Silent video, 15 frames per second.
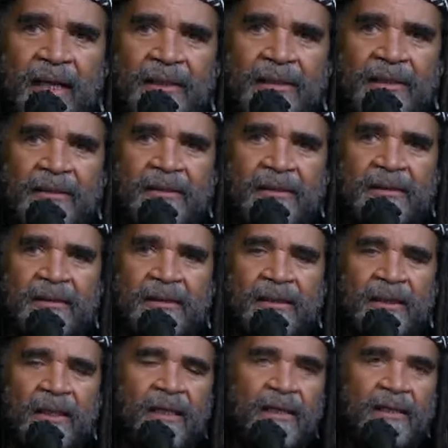just
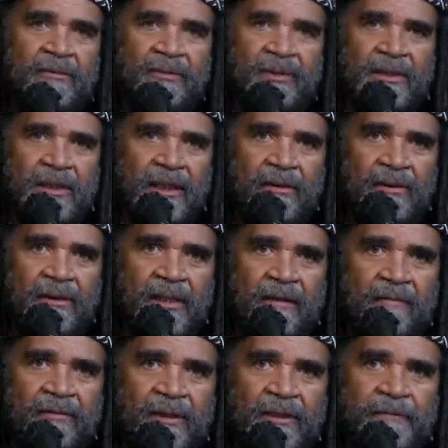love the results
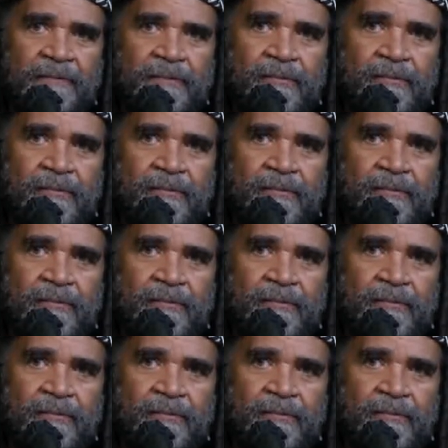of it.